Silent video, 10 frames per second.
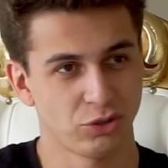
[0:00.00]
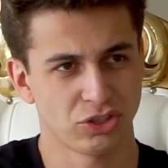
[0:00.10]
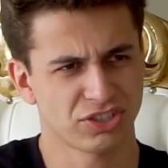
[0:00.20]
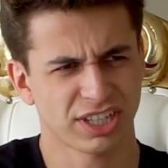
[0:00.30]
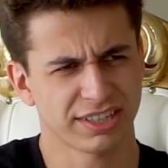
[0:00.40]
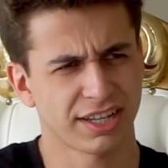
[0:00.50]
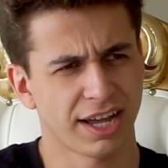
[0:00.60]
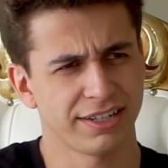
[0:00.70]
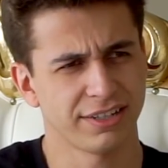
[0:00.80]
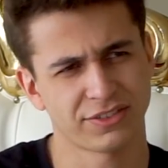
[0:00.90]
Do you just like the
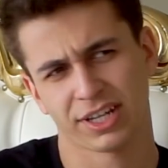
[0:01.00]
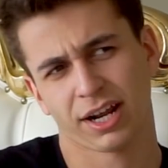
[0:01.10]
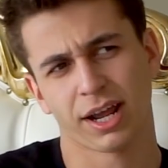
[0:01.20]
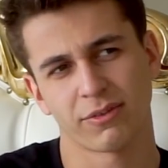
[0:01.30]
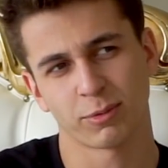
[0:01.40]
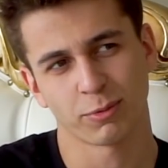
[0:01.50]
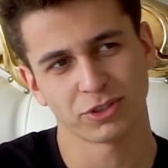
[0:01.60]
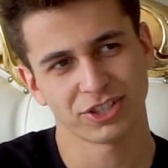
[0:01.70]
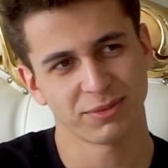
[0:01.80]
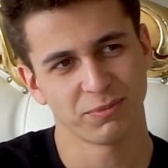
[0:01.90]
idea of saying I have a
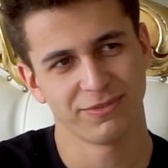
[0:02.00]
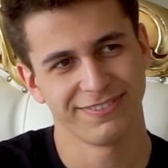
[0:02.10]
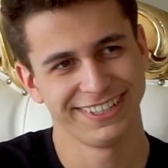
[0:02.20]
membership?